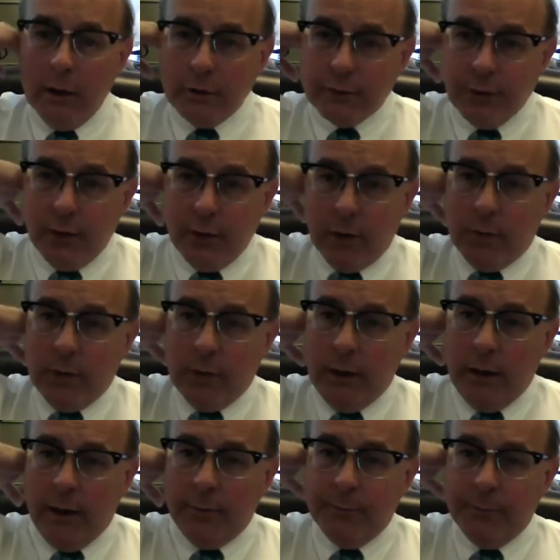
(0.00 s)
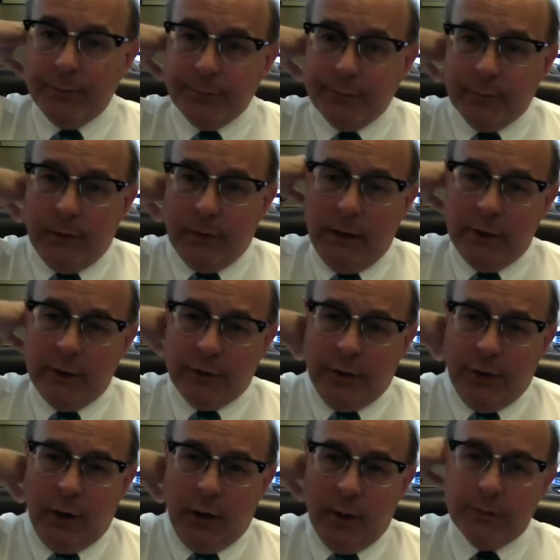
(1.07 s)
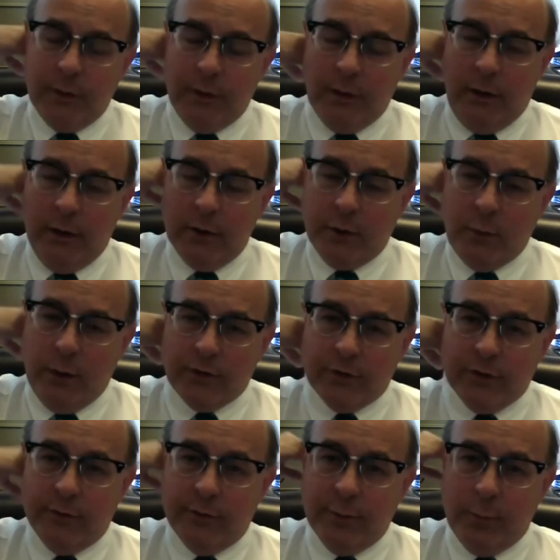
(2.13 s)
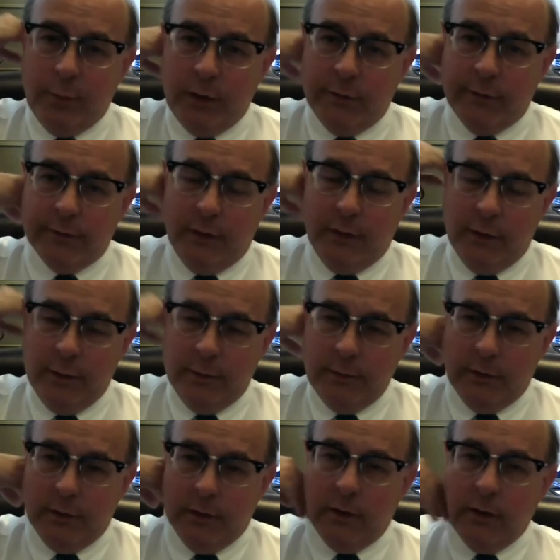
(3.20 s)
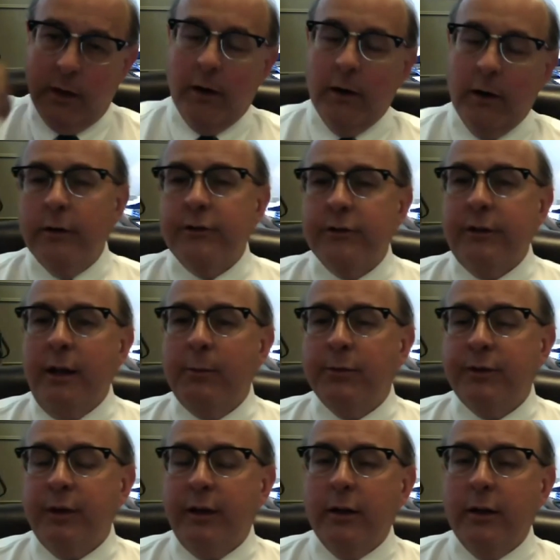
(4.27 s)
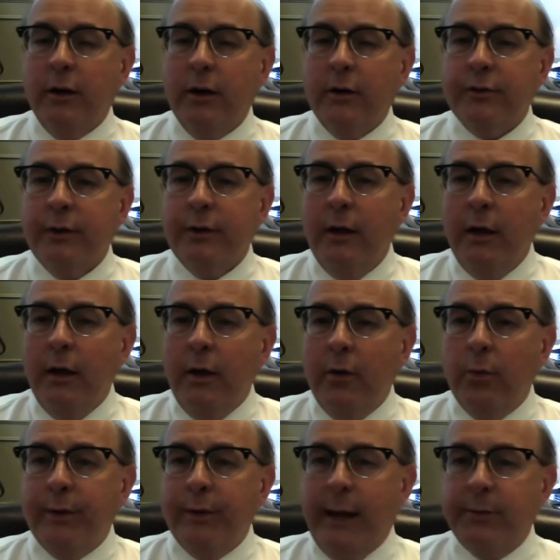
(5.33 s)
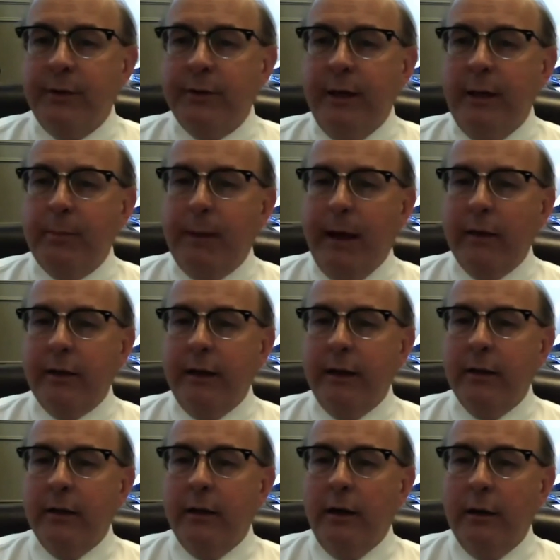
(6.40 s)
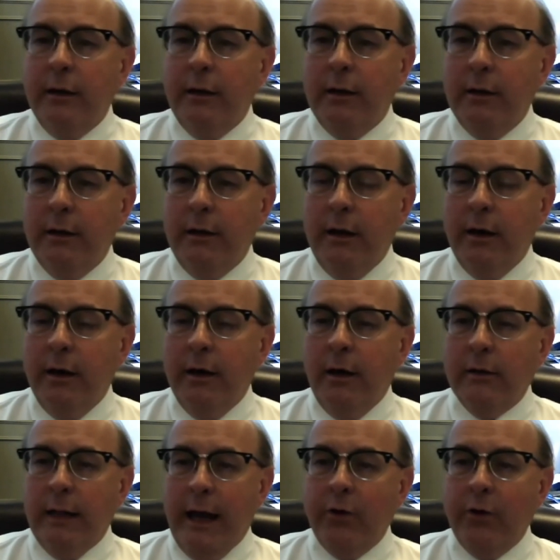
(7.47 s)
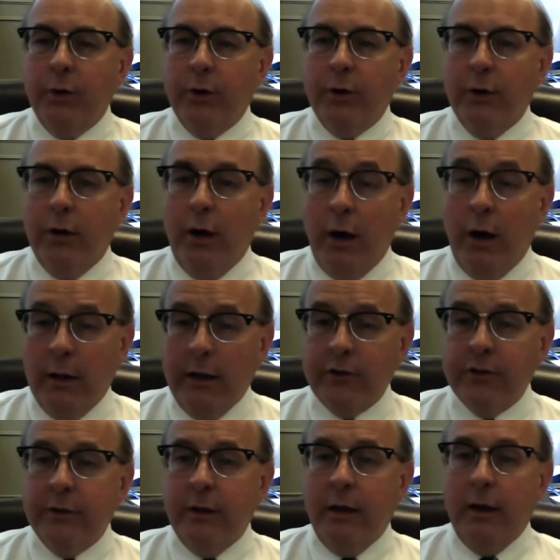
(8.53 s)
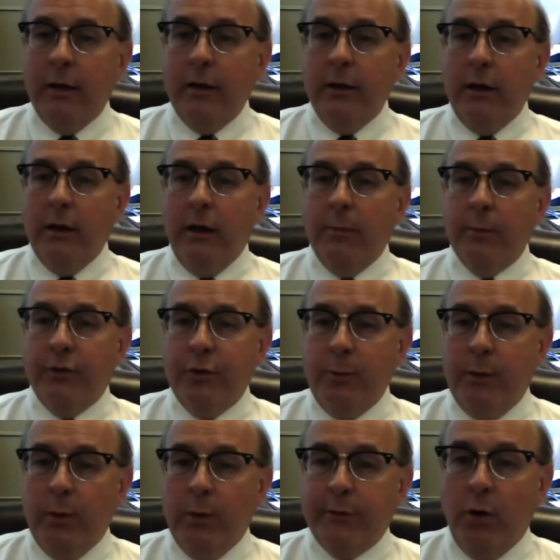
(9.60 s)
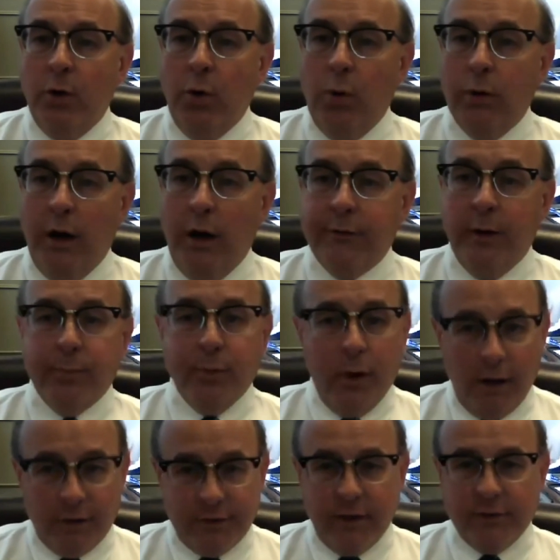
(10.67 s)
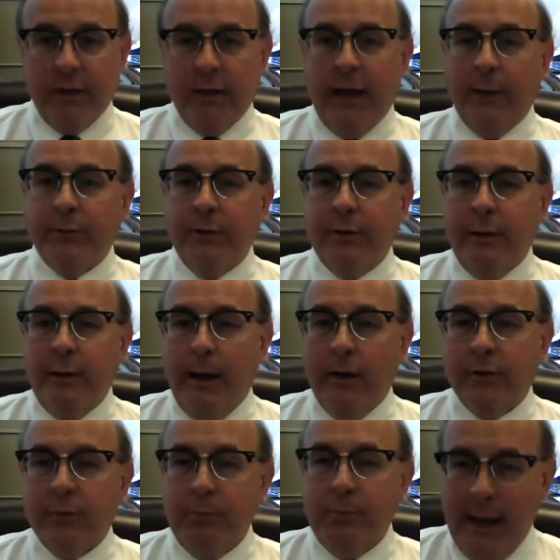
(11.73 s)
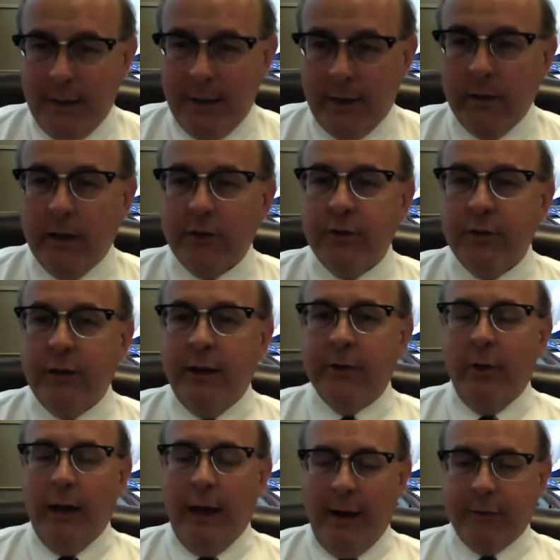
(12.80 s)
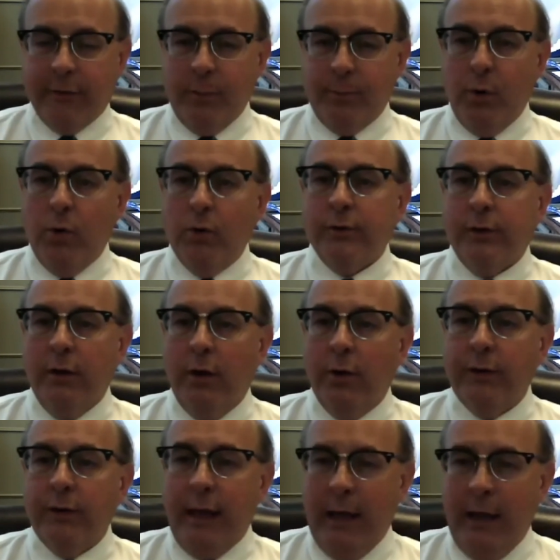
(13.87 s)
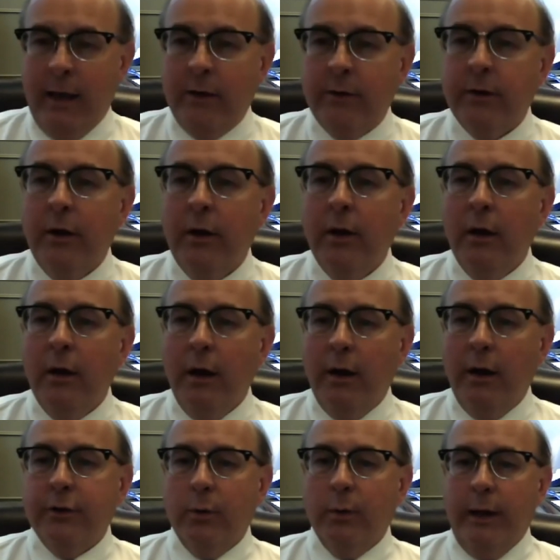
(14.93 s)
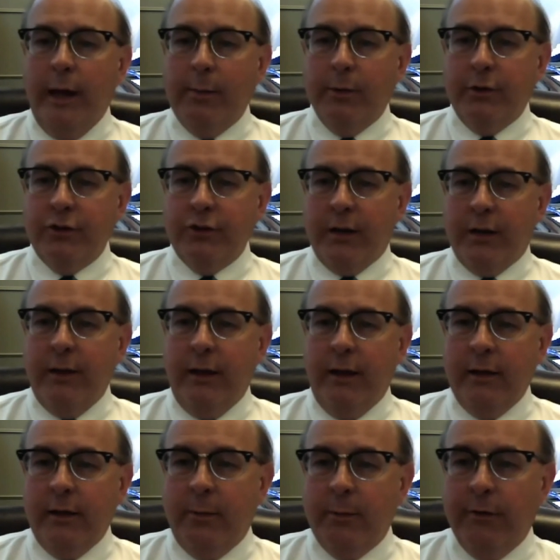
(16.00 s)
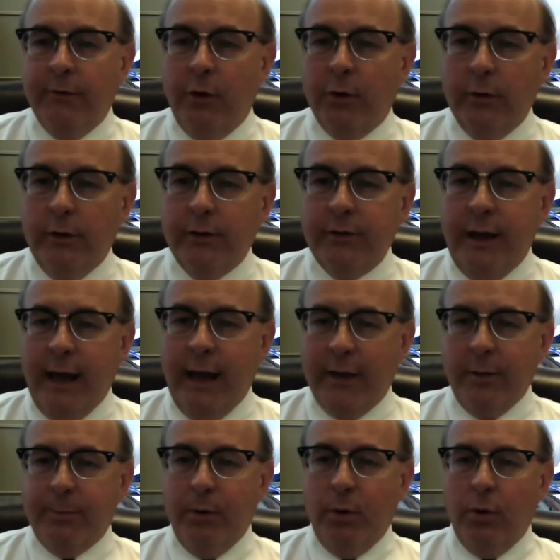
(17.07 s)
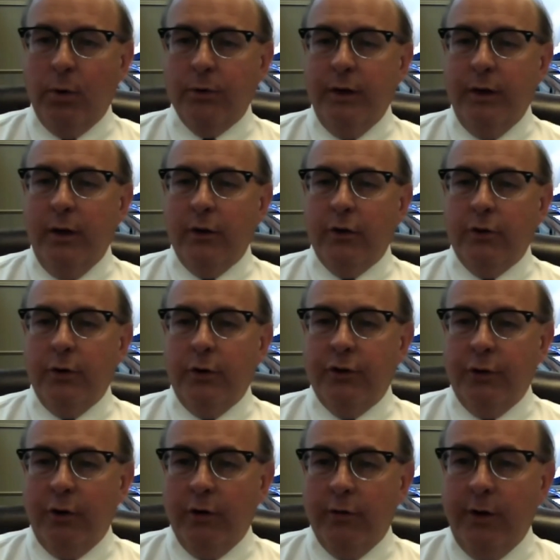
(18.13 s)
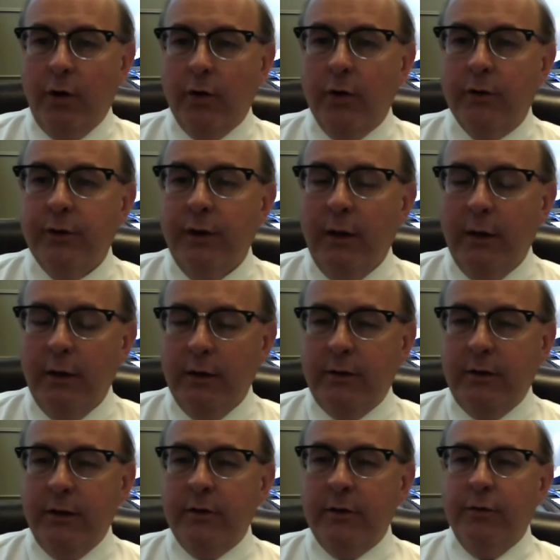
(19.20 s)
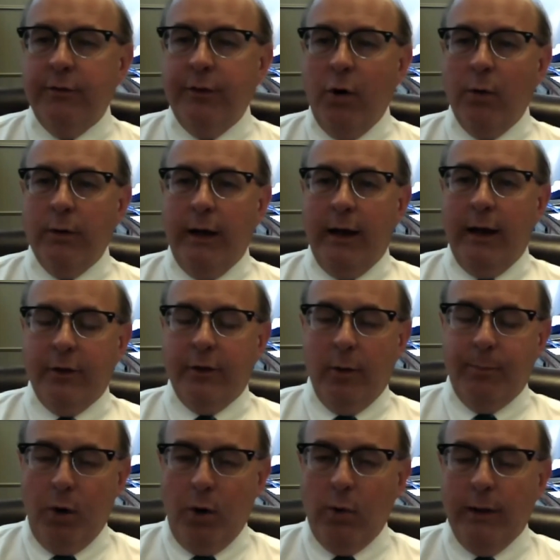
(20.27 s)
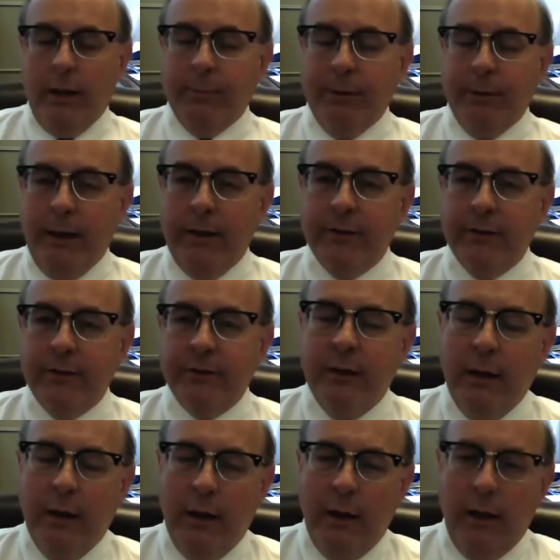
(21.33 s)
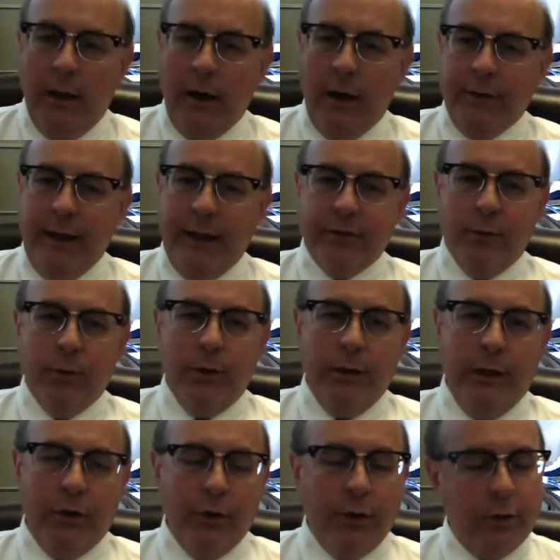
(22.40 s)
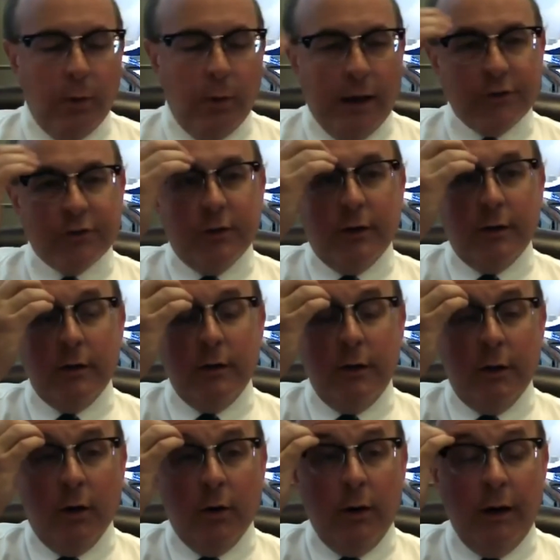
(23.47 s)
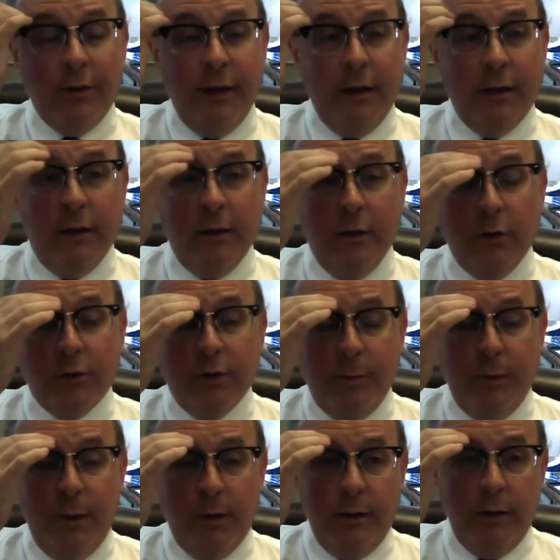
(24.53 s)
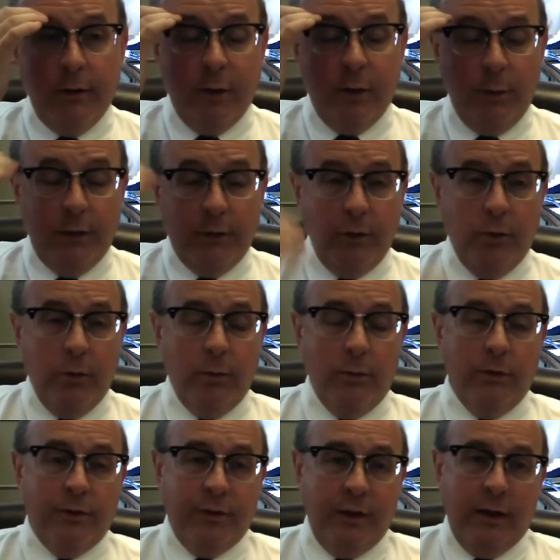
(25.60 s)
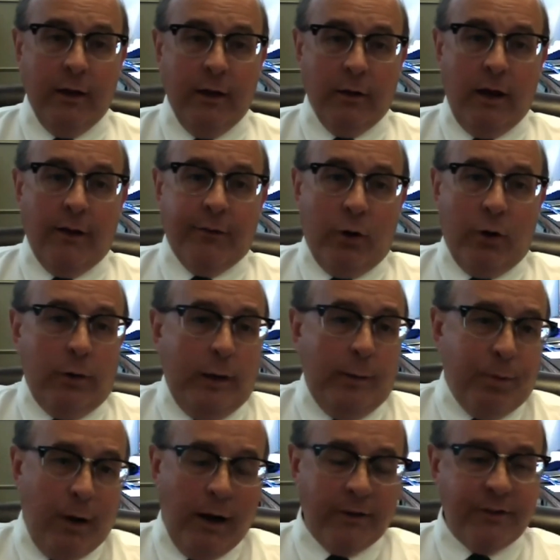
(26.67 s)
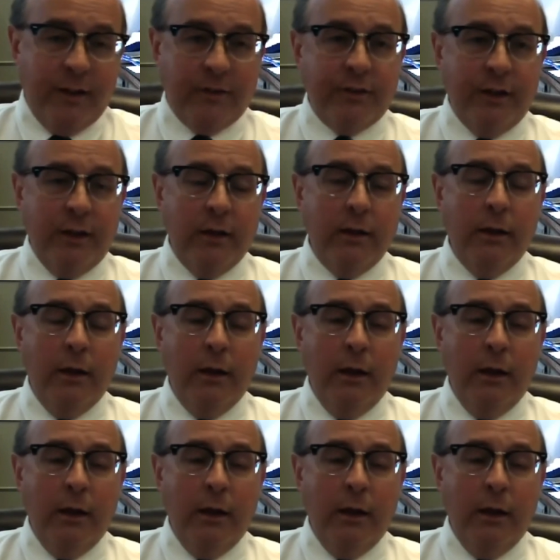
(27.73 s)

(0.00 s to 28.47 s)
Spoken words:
So in terms, here's a question from one of our esteemed city clerks. With absentee balloting allowed to occur on election day, I'm assuming we'll have to hold off on processing absentee ballots made on election day until after the polls close and until we're able to check the incoming voter lists at the polls to ensure voters didn't vote at their polling place. That's a really good question. I think in those communities that we do see a lot of early processing,